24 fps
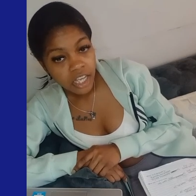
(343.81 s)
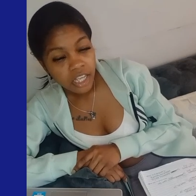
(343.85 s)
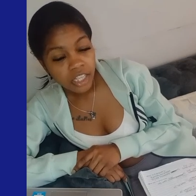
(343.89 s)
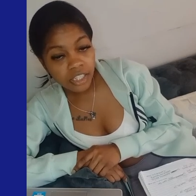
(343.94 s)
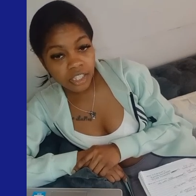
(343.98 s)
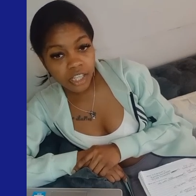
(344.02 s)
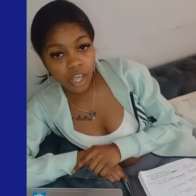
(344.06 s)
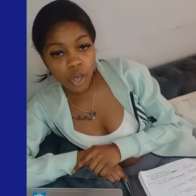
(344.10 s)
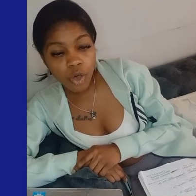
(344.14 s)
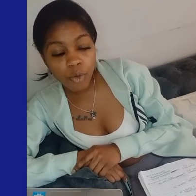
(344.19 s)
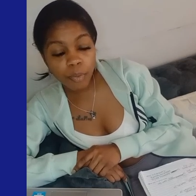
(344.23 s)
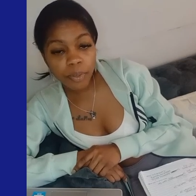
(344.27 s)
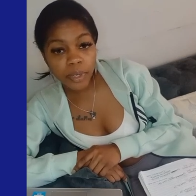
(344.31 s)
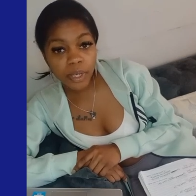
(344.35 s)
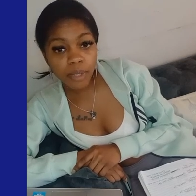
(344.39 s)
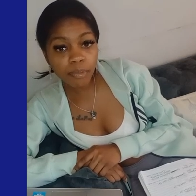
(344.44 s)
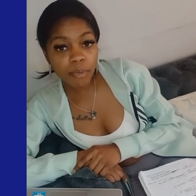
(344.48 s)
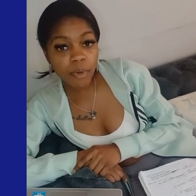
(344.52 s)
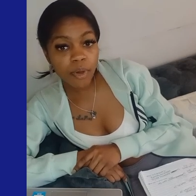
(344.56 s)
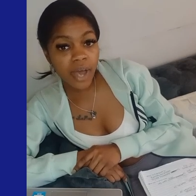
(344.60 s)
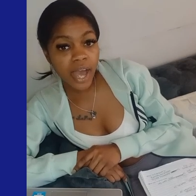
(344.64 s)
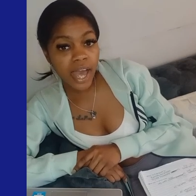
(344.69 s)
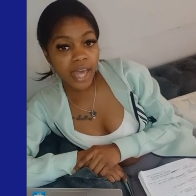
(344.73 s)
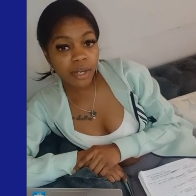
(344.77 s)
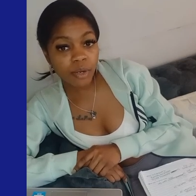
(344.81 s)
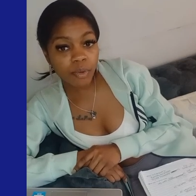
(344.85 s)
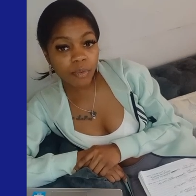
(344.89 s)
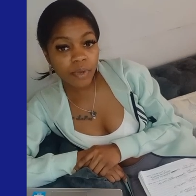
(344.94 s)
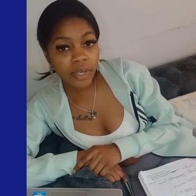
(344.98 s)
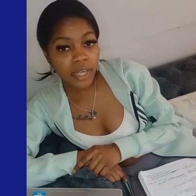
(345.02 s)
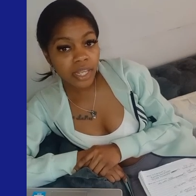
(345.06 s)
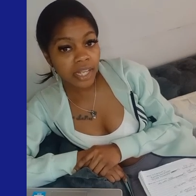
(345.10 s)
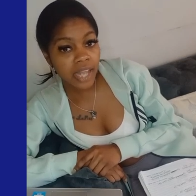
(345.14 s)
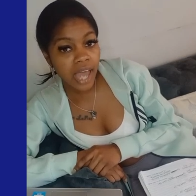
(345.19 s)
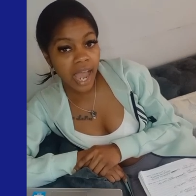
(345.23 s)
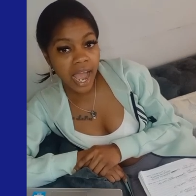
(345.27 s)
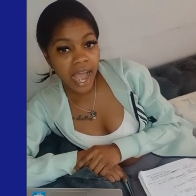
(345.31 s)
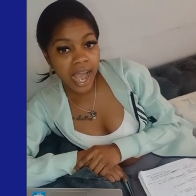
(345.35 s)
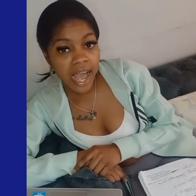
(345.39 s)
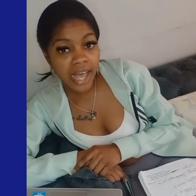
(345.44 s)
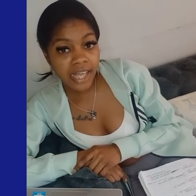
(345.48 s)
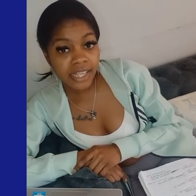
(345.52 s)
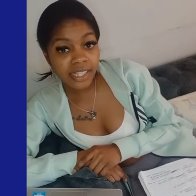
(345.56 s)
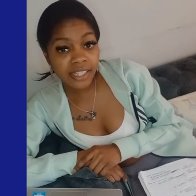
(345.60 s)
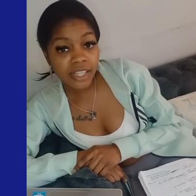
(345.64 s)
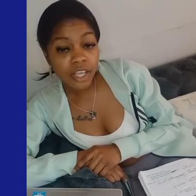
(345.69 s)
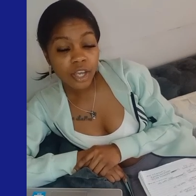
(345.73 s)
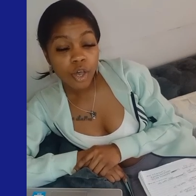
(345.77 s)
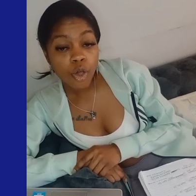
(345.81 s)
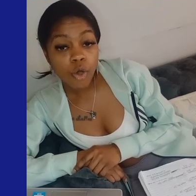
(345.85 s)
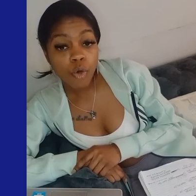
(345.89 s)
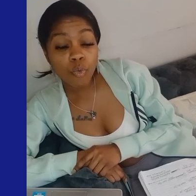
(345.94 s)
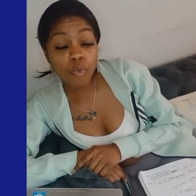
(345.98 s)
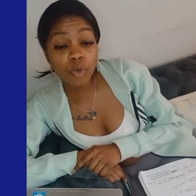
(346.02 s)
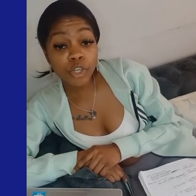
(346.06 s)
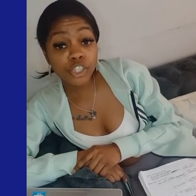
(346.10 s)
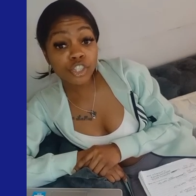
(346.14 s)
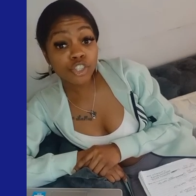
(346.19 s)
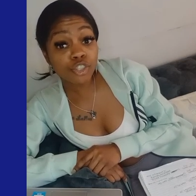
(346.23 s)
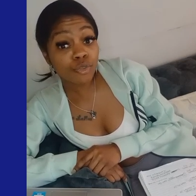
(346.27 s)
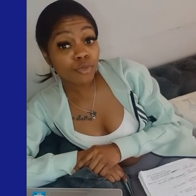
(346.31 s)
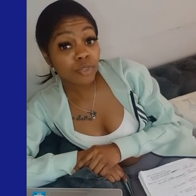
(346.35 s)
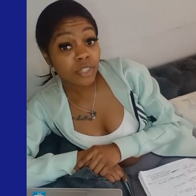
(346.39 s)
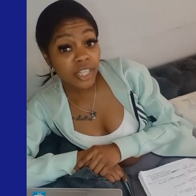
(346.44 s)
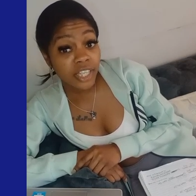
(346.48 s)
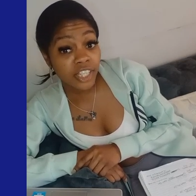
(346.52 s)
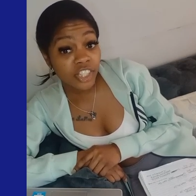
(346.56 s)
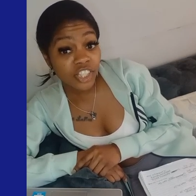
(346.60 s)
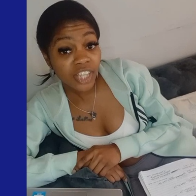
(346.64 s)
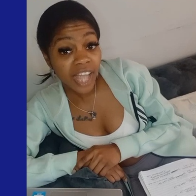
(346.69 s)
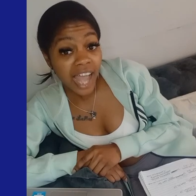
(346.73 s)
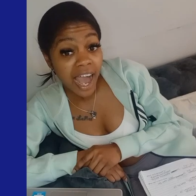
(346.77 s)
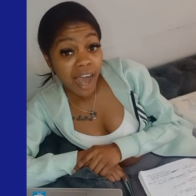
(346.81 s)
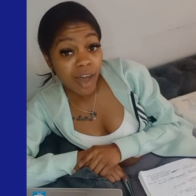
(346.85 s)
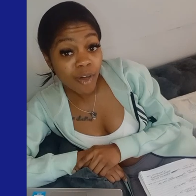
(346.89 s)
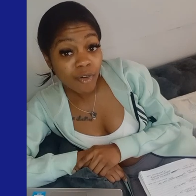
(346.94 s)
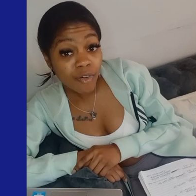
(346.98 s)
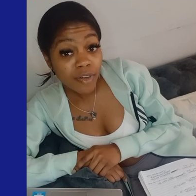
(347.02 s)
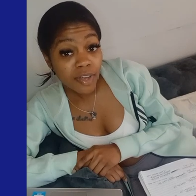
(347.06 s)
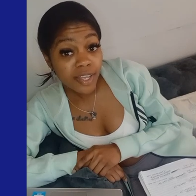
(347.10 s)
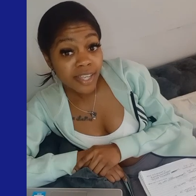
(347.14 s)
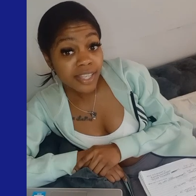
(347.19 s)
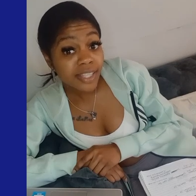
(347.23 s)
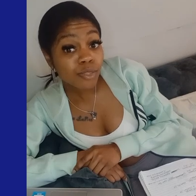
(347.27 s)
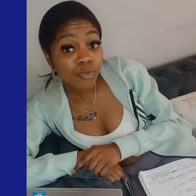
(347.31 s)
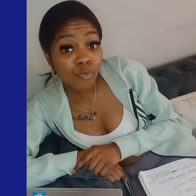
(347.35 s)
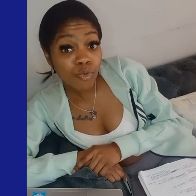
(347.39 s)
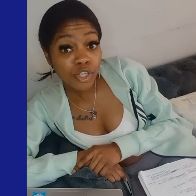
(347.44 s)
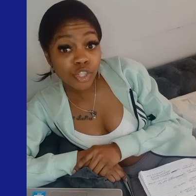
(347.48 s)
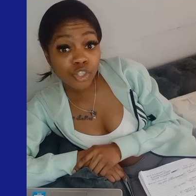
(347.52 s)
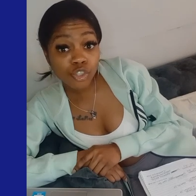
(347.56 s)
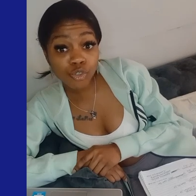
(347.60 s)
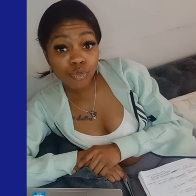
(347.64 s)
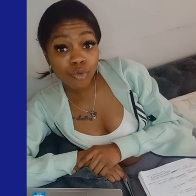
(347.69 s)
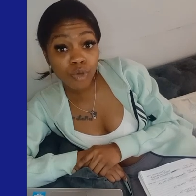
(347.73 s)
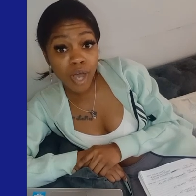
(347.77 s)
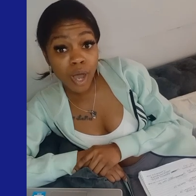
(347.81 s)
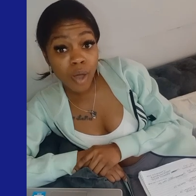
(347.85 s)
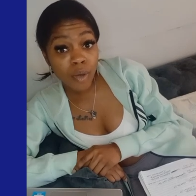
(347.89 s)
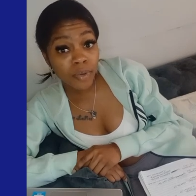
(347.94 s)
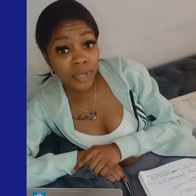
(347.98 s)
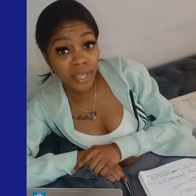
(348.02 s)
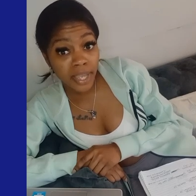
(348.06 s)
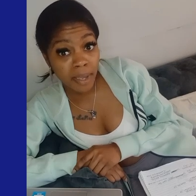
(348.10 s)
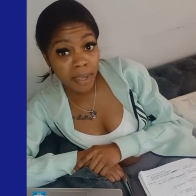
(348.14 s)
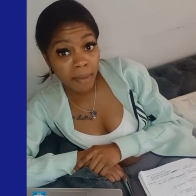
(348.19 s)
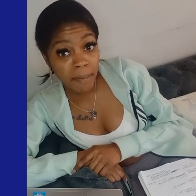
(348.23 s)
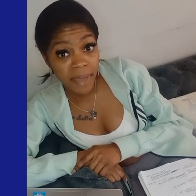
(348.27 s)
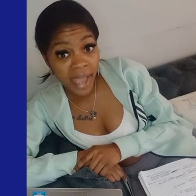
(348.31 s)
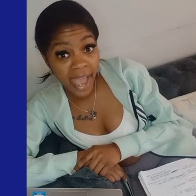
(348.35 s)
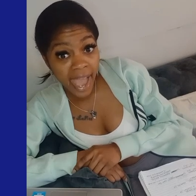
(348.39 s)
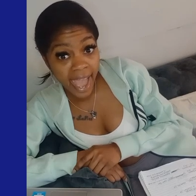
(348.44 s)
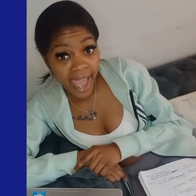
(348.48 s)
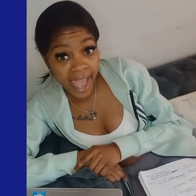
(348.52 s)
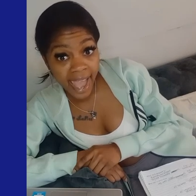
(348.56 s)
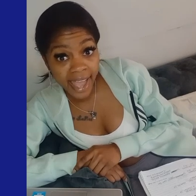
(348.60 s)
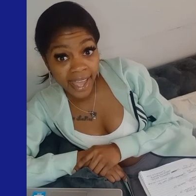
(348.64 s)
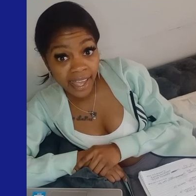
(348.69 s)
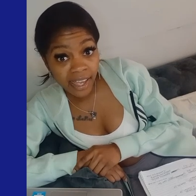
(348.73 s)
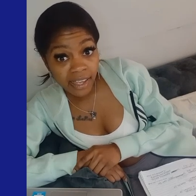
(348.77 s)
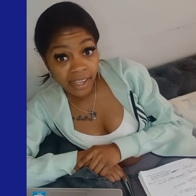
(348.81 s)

So people gotta realize what you dish out is what you gonna get back.